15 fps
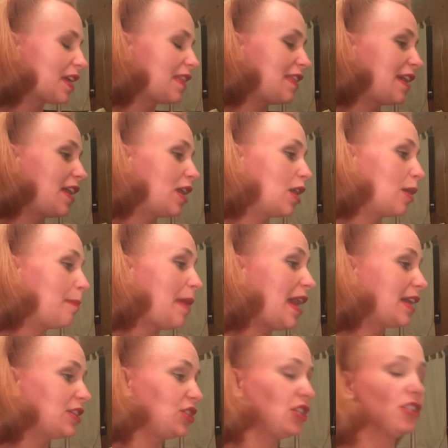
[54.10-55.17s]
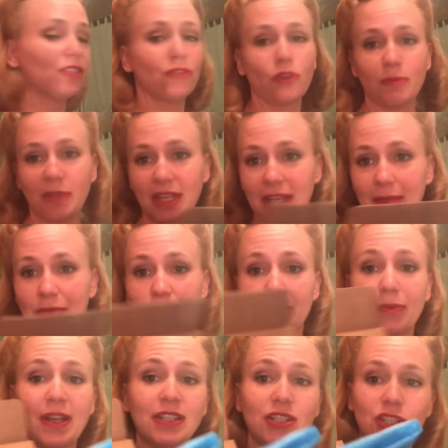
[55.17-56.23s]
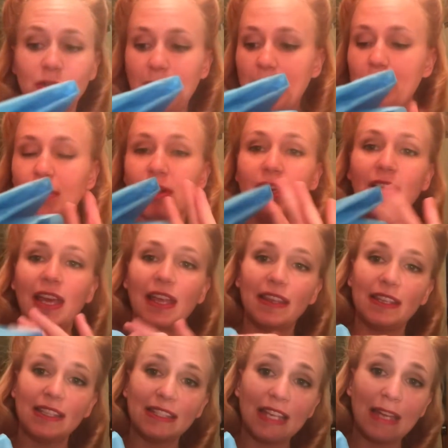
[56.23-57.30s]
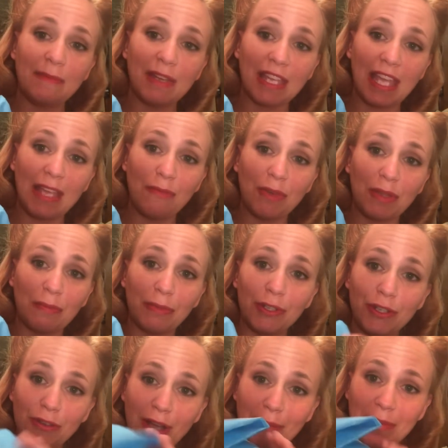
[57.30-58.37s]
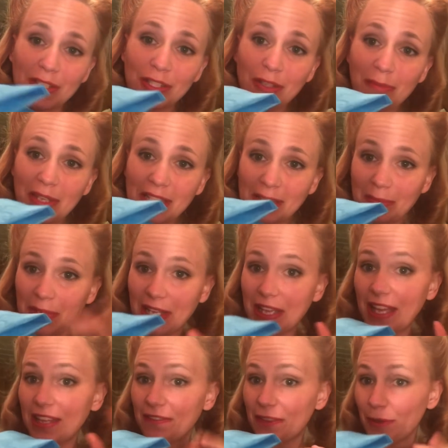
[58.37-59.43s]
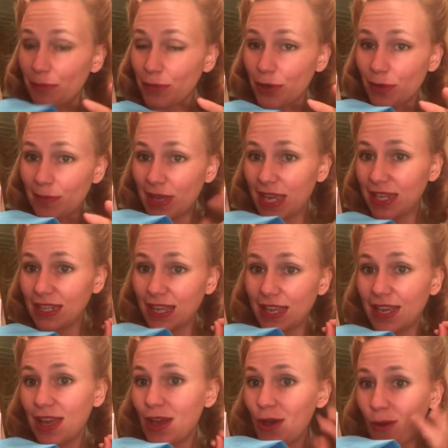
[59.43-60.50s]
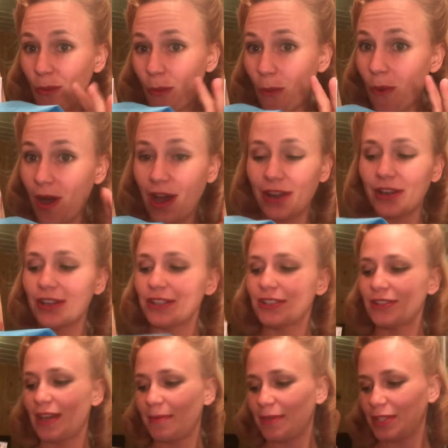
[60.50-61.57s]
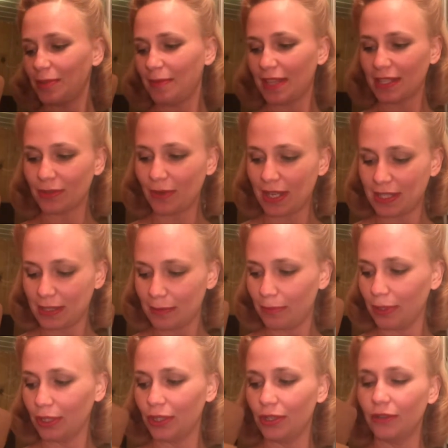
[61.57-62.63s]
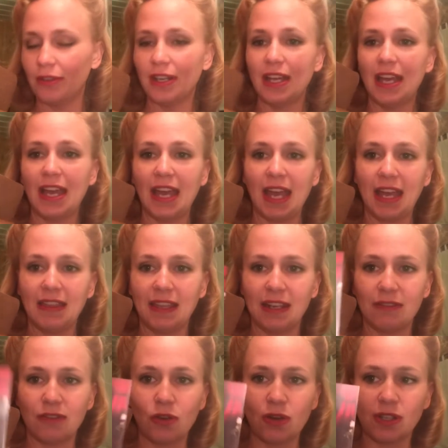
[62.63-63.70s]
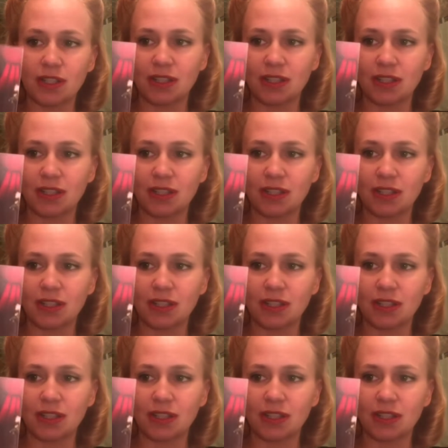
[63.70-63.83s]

their packaging. So normally it comes with red tissue paper. This time it came with blue. I'm assuming to be kind of the mermaid, like water. So I'm assuming that's why it's blue. And then of course